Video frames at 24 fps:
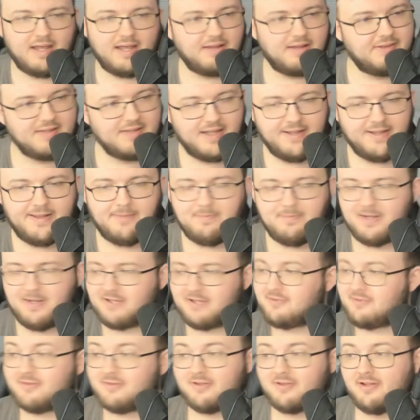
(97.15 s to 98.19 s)
None of the
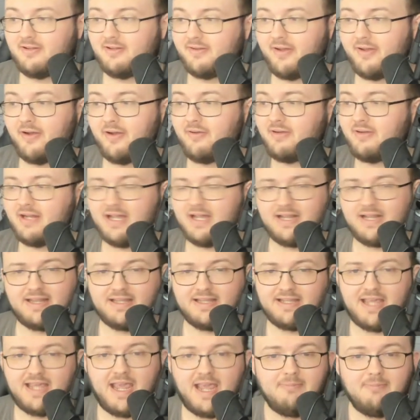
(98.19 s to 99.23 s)
pictures going to load.
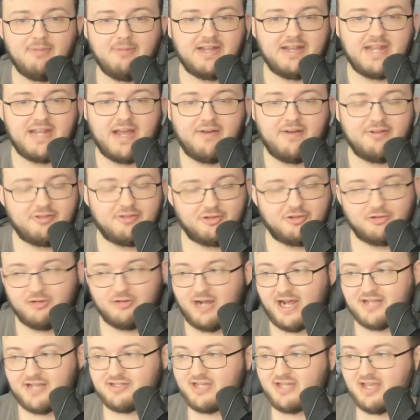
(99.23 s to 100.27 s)
The game right now is
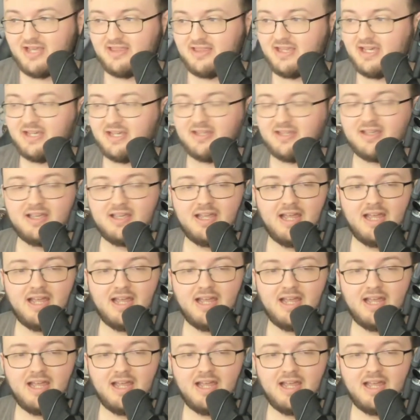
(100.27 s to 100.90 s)
crashed, I think.